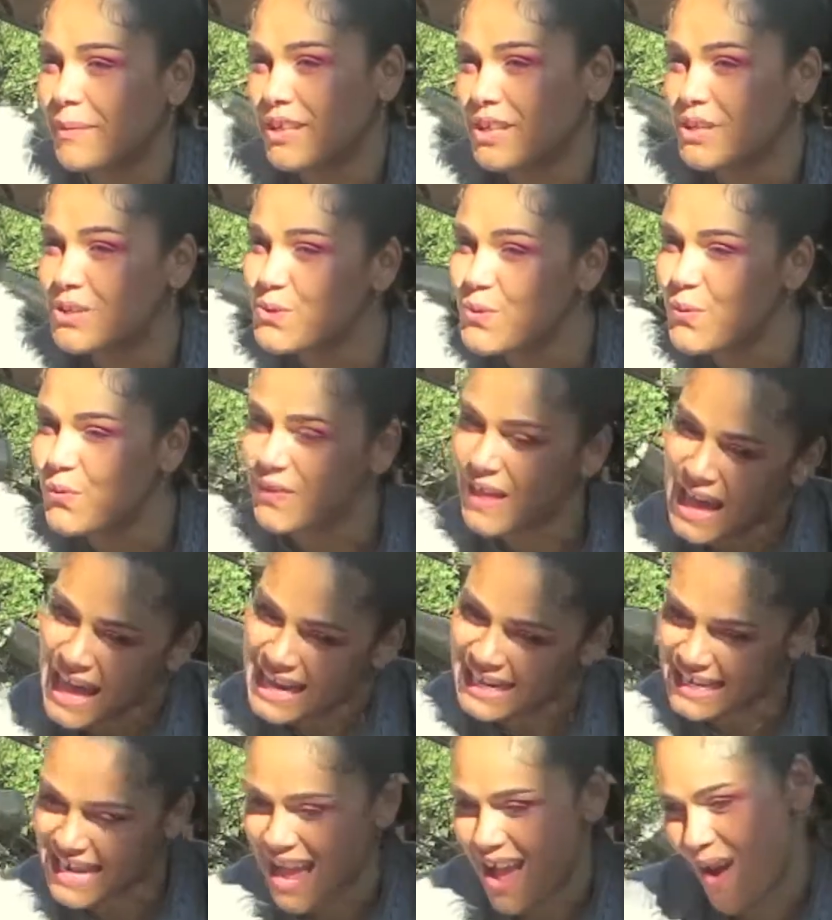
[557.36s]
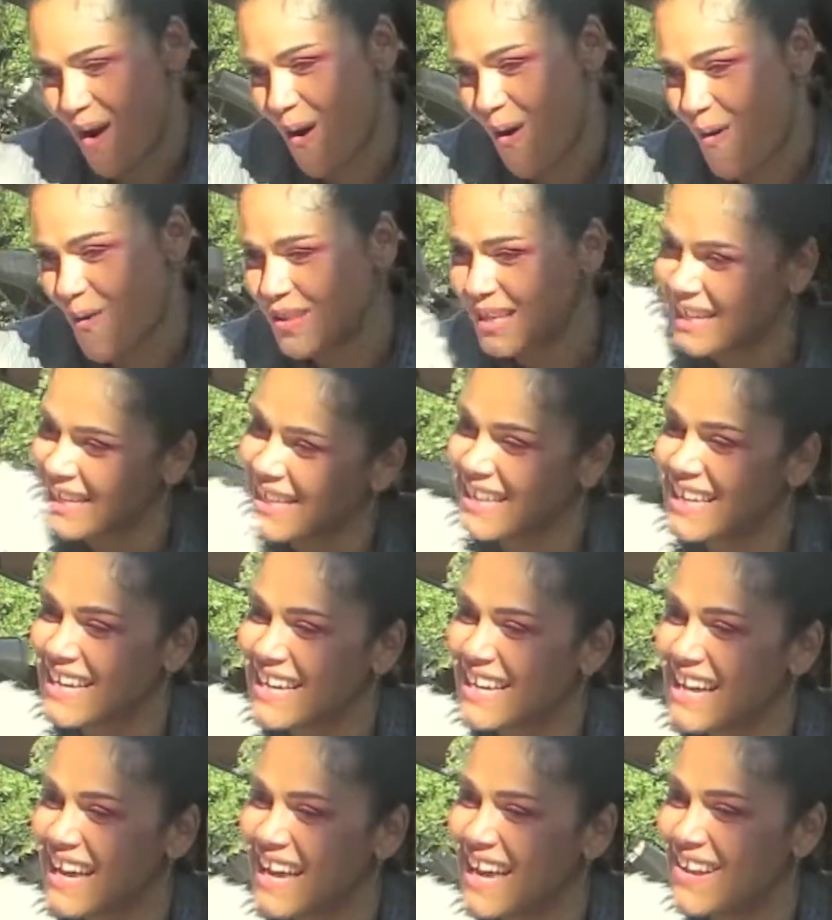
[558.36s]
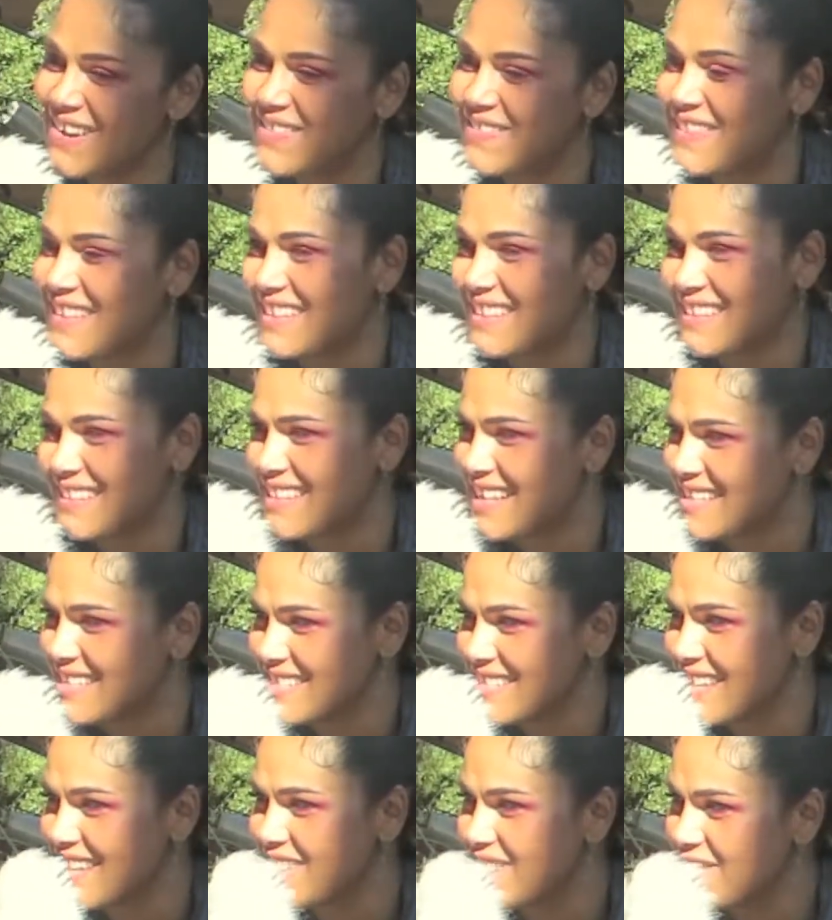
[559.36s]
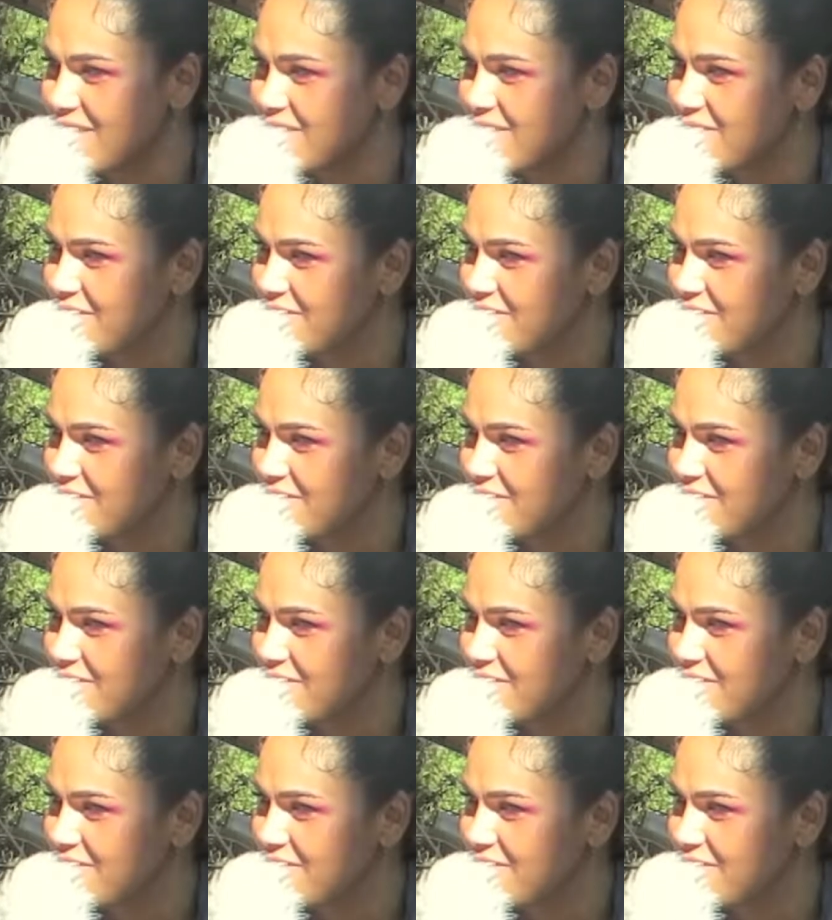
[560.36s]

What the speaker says: I'm gonna do that now. Like I don't think that's kind of